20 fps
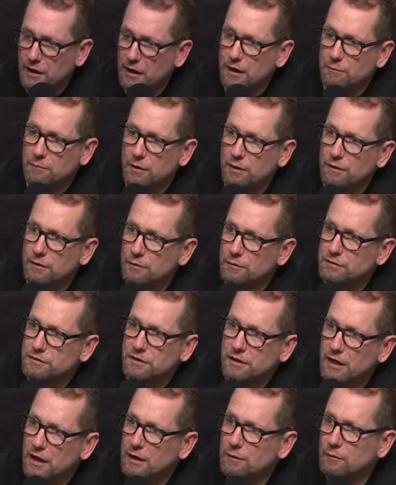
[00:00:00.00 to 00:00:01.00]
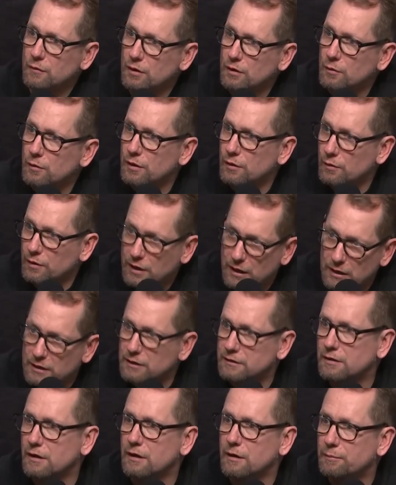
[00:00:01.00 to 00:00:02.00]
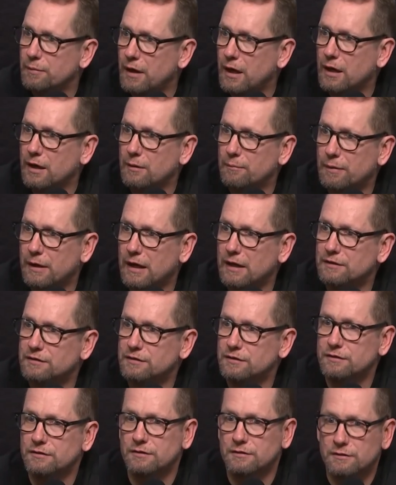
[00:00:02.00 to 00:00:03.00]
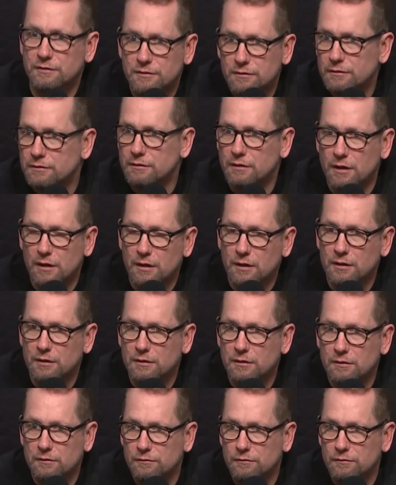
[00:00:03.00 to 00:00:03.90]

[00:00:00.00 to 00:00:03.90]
the game, but there was a game where we were getting a ton of pocket passes and like